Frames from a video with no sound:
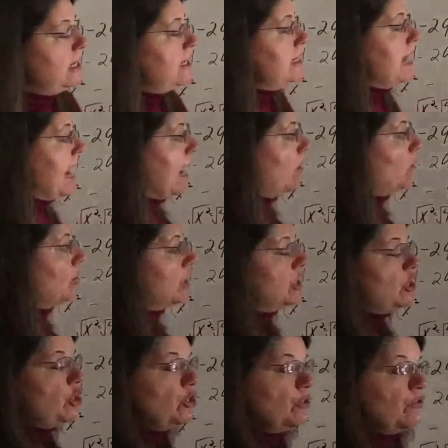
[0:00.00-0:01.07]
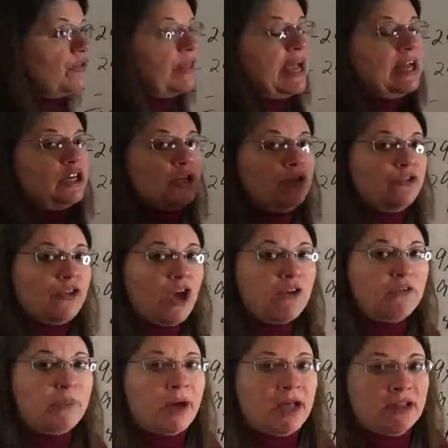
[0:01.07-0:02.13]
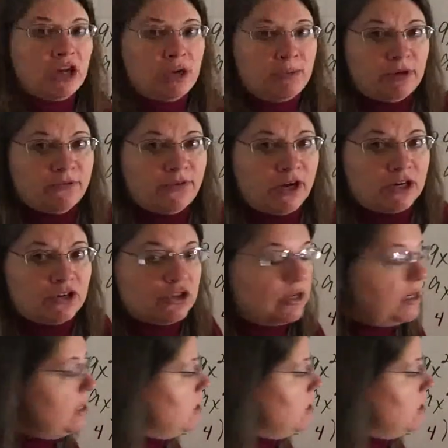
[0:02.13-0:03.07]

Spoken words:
Now we're going to use that to solve a polynomial function.